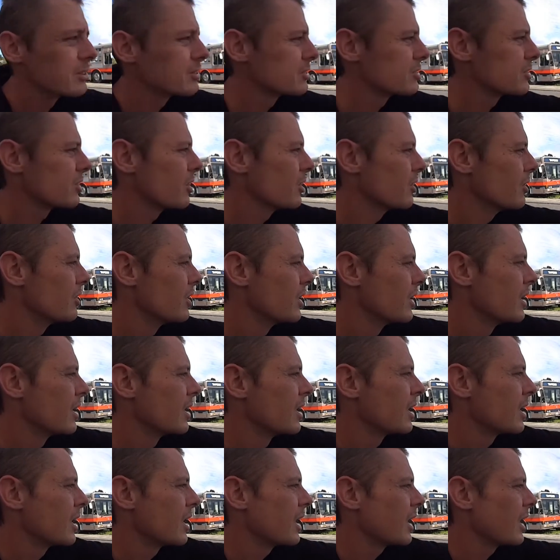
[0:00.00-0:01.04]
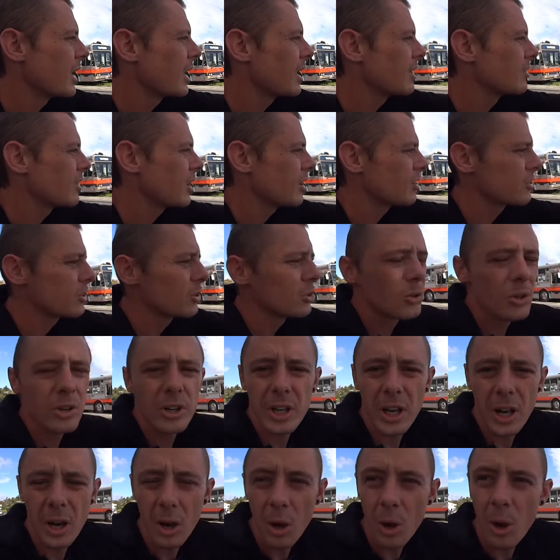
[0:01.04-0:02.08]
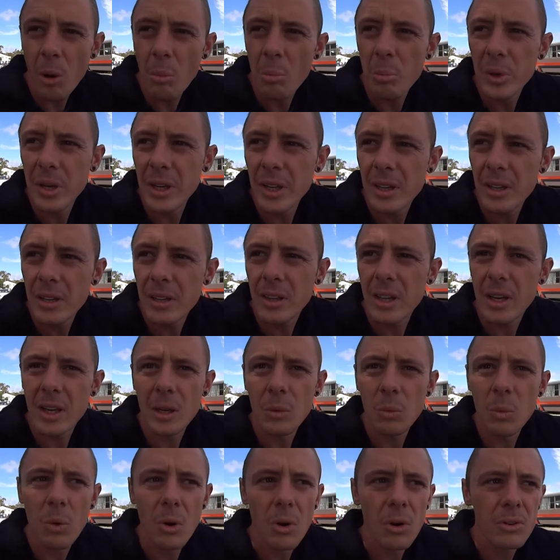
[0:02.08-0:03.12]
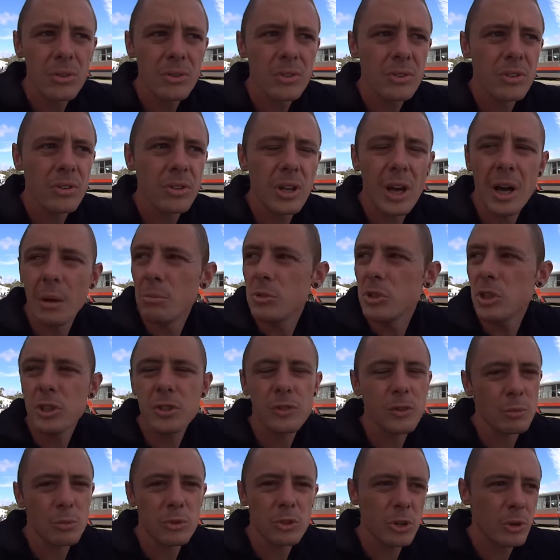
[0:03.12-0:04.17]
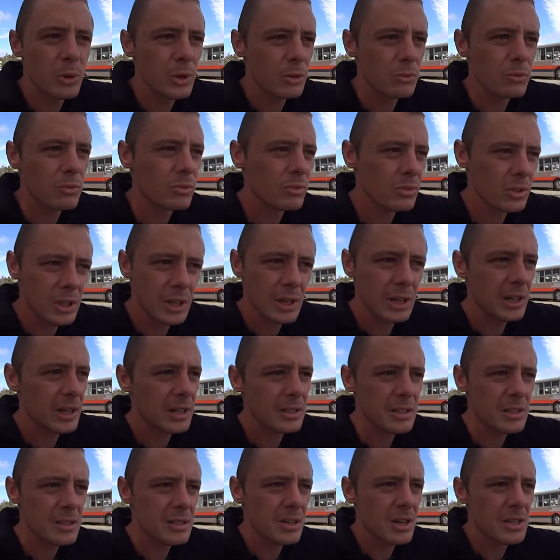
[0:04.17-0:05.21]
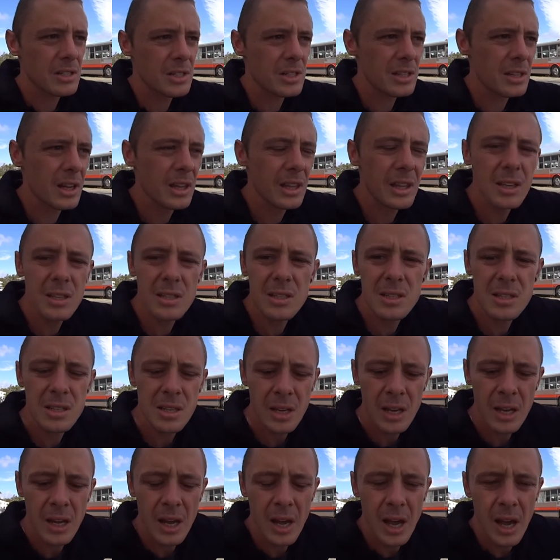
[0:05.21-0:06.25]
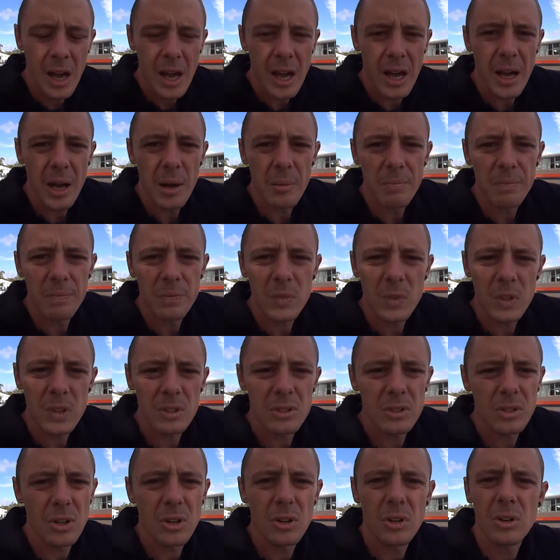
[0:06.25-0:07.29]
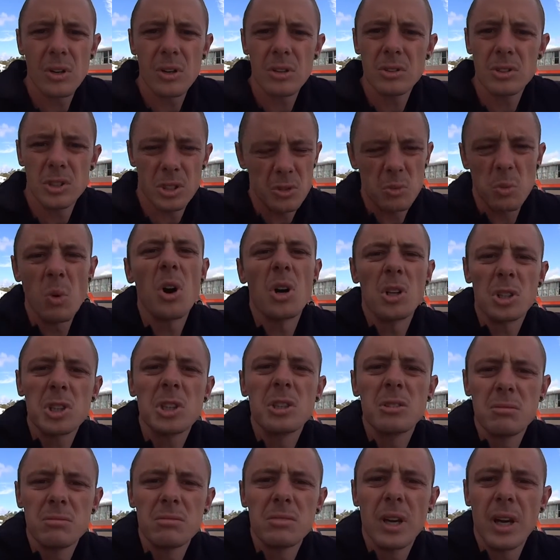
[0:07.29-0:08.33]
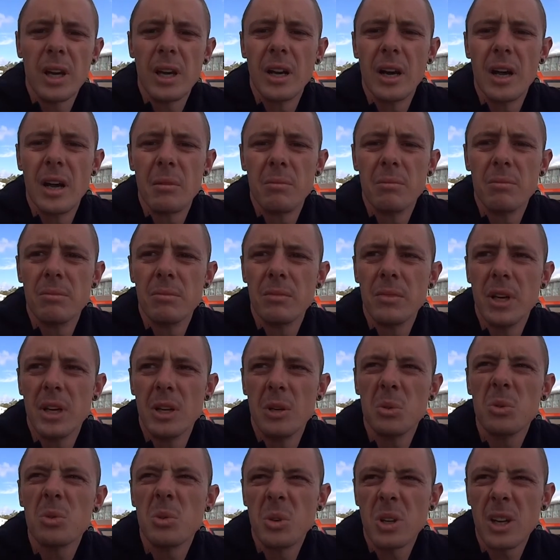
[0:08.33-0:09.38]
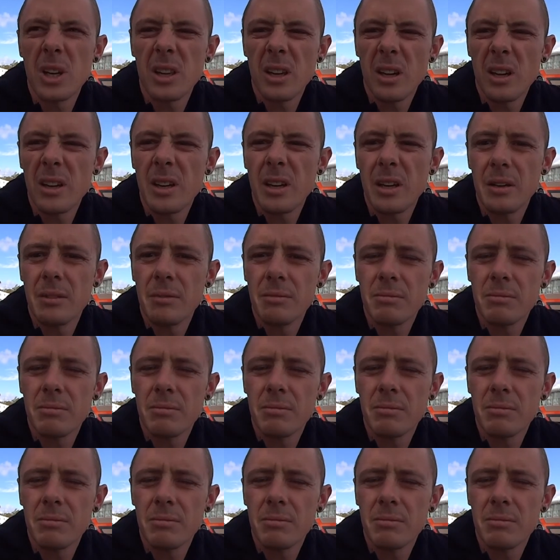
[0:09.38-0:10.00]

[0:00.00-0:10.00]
So he's actually already a lot better than he was just from doing little exercises like this. So just watch and you'll sort of get the idea.